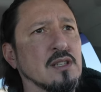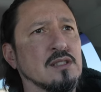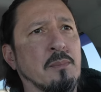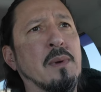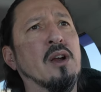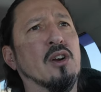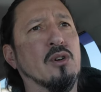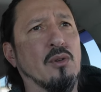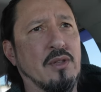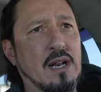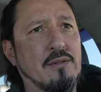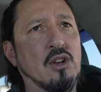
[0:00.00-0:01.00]
It's a miracle
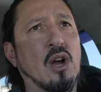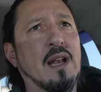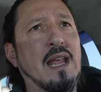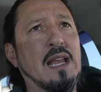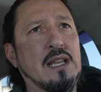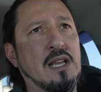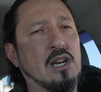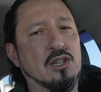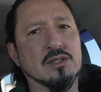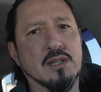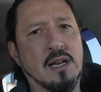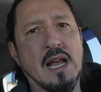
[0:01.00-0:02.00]
that I've gone eight
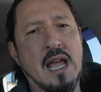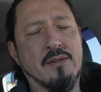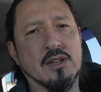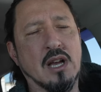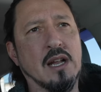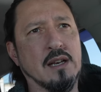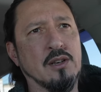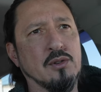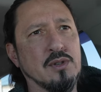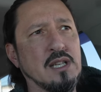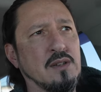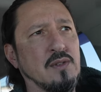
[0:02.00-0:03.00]
years and I haven't gotten a
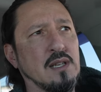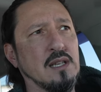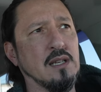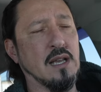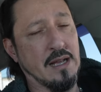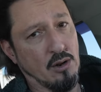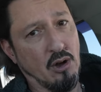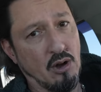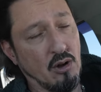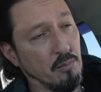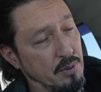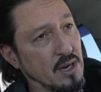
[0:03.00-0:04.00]
new TV at
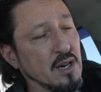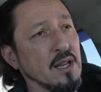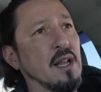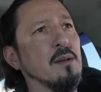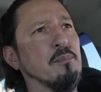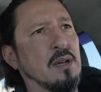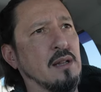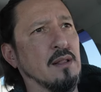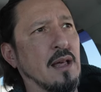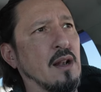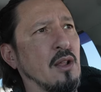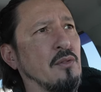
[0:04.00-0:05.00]
all, period, but
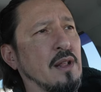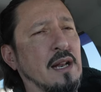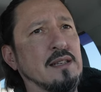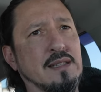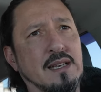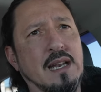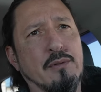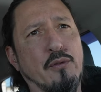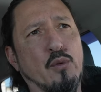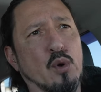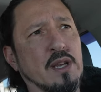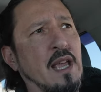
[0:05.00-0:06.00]
let alone that I didn't have a
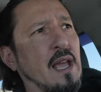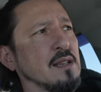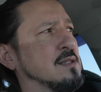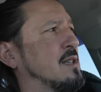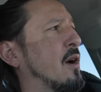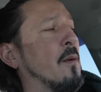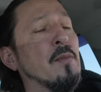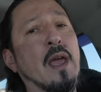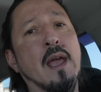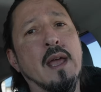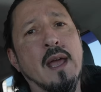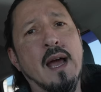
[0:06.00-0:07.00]
4K. So
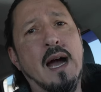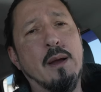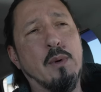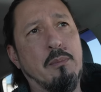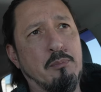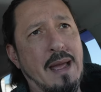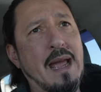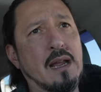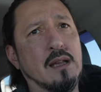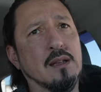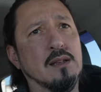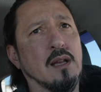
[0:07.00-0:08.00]
I went
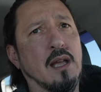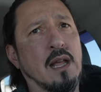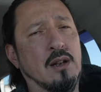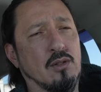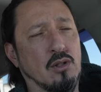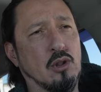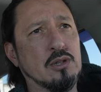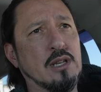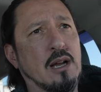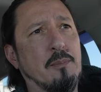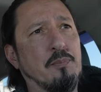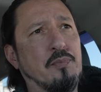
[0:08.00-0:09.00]
back and looked
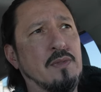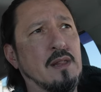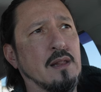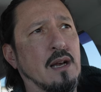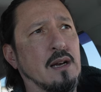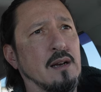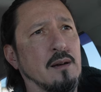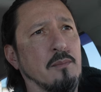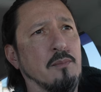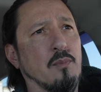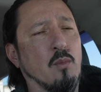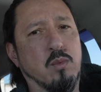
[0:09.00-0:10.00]
up uh,
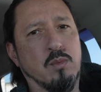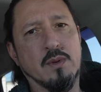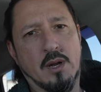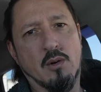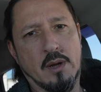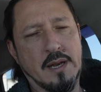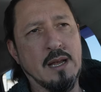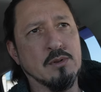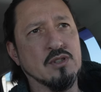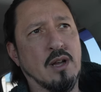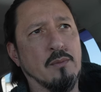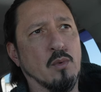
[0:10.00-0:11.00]
you know, on
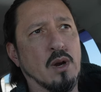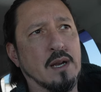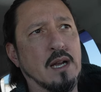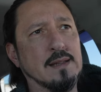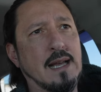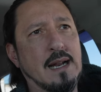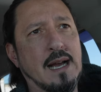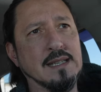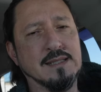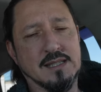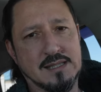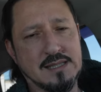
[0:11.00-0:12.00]
Amazon where I got that
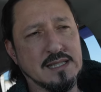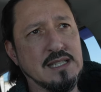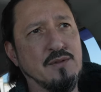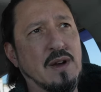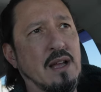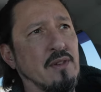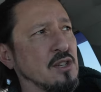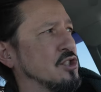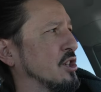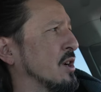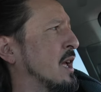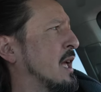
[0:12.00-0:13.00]
Hisense 65
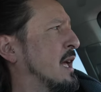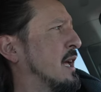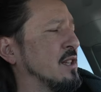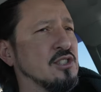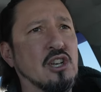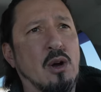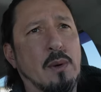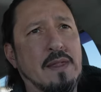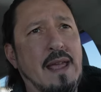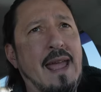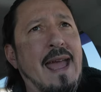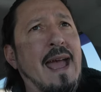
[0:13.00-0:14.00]
incher and saw what
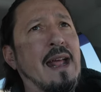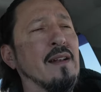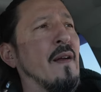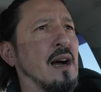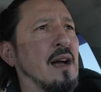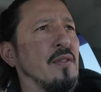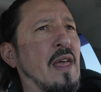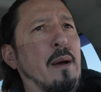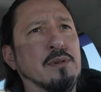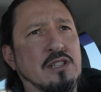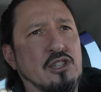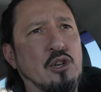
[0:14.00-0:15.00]
they had.
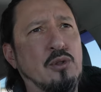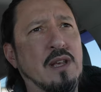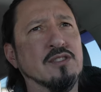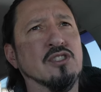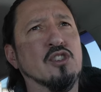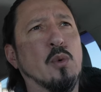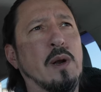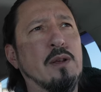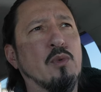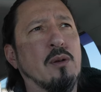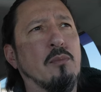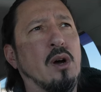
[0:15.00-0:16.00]
That was a
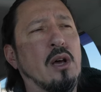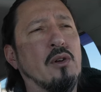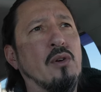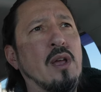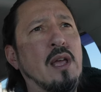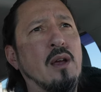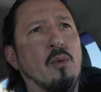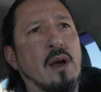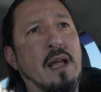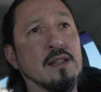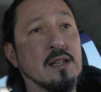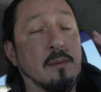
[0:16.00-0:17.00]
2021 model.
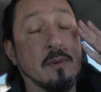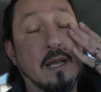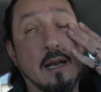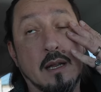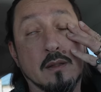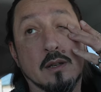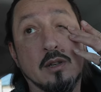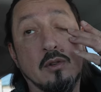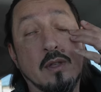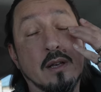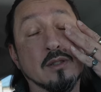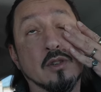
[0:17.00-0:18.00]
Well, I ended up getting the
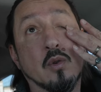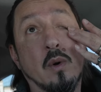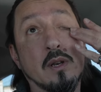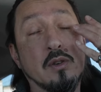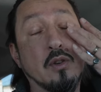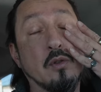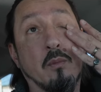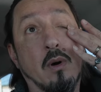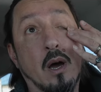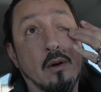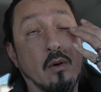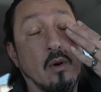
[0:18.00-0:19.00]
2022
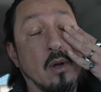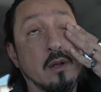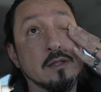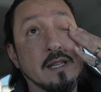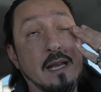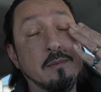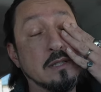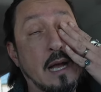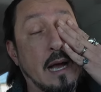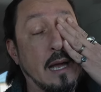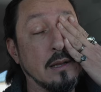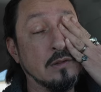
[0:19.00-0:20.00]
model. Same
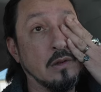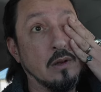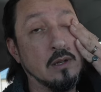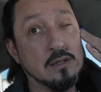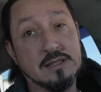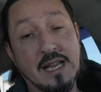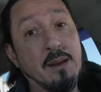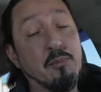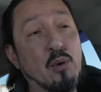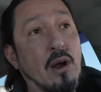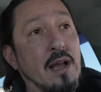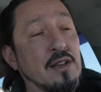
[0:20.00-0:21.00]
size, same
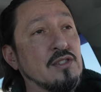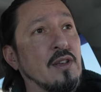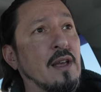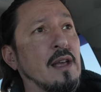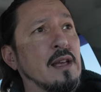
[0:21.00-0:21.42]
price.